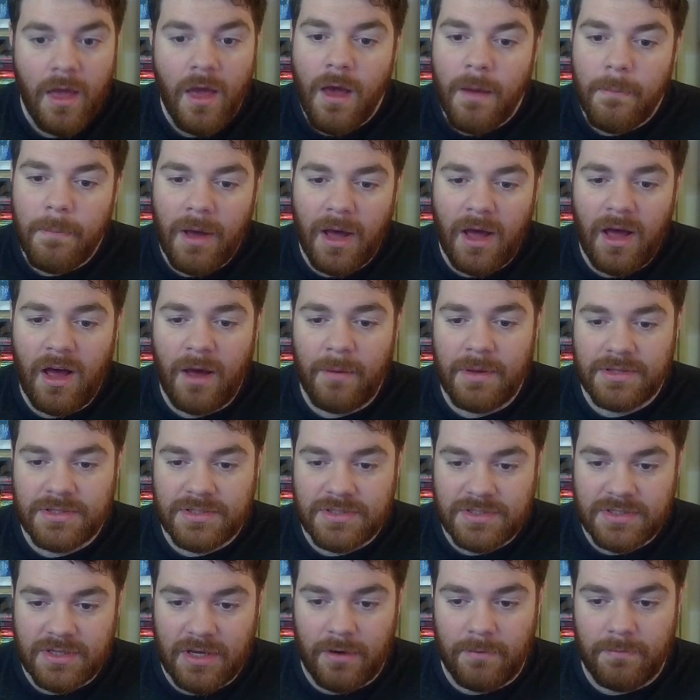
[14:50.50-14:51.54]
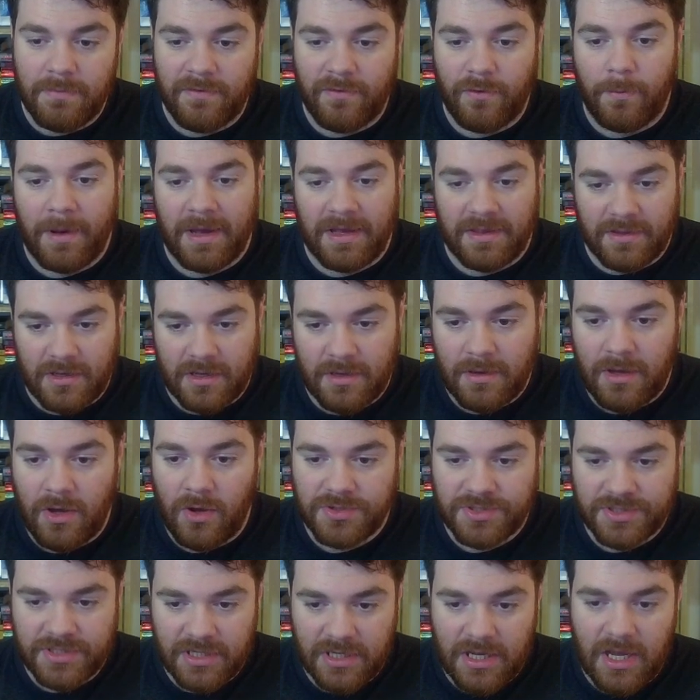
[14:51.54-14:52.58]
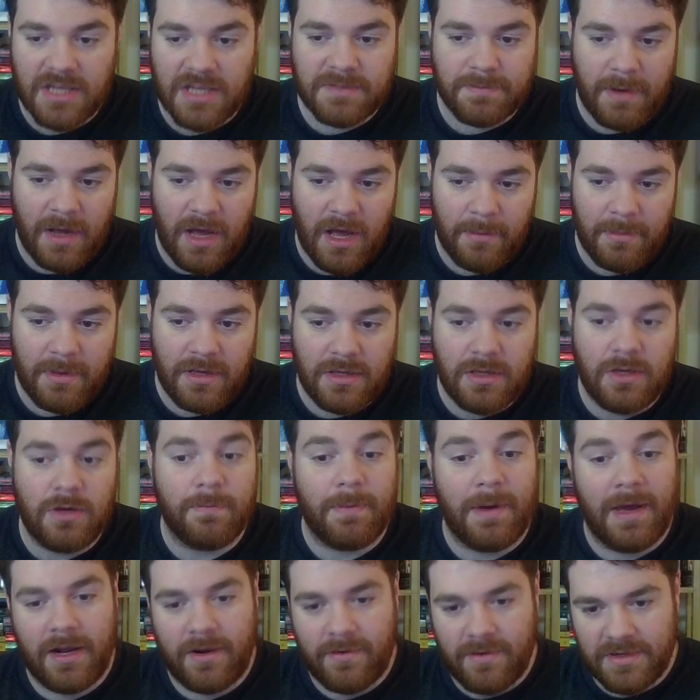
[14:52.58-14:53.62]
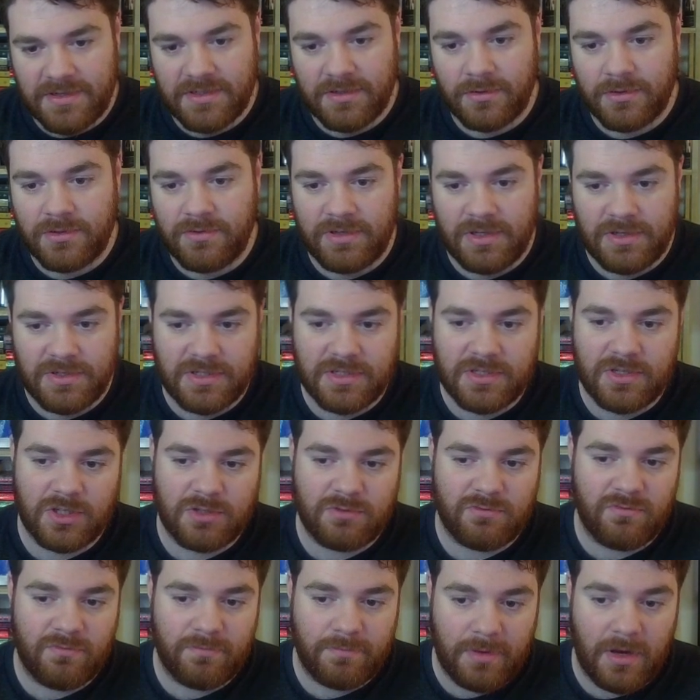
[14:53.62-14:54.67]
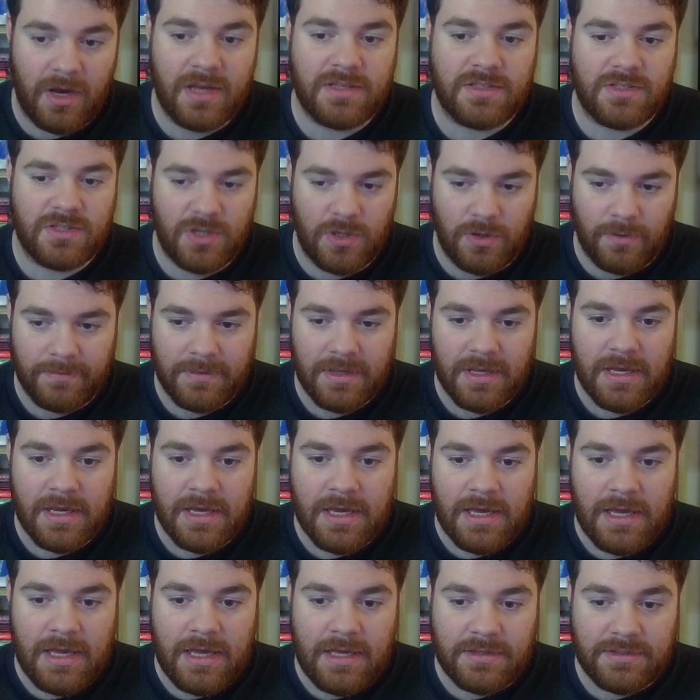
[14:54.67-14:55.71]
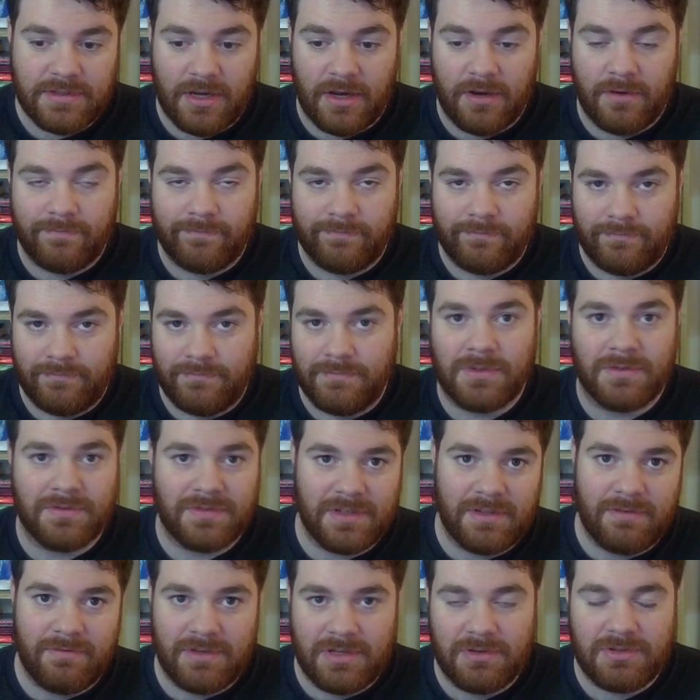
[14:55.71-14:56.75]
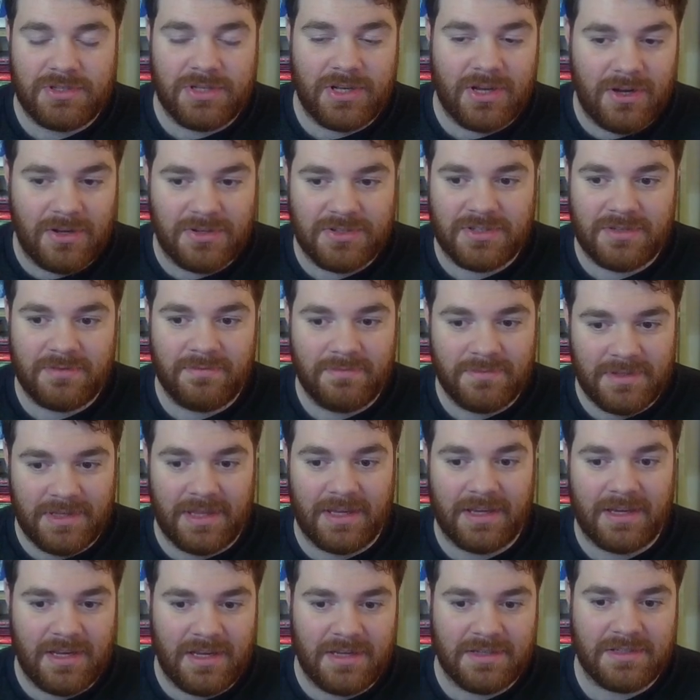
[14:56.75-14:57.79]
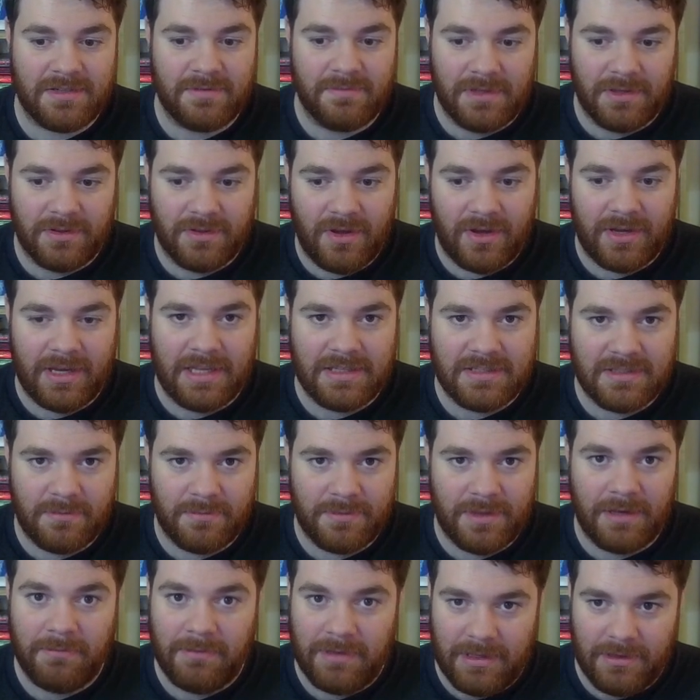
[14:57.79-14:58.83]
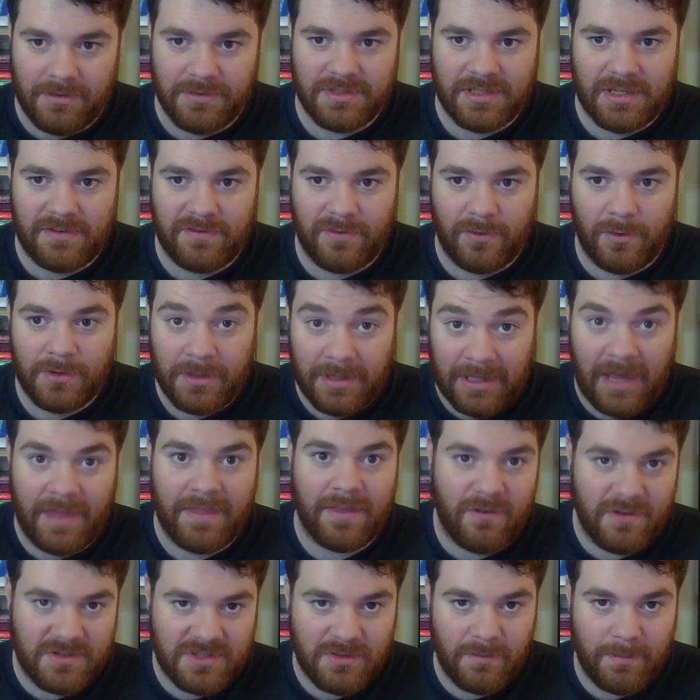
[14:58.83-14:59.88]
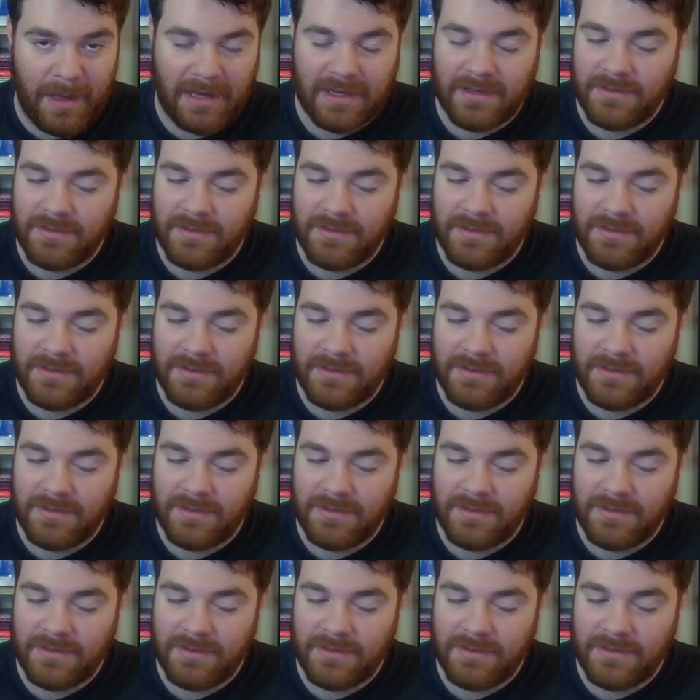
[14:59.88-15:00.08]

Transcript: Bahamut, so before paying the cost to cast Bahamut, you pay a crystal to reduce its cost by 2. So Also, you reduce the cost to then cast him, deal 9k something, kill said forward, get the crystal back.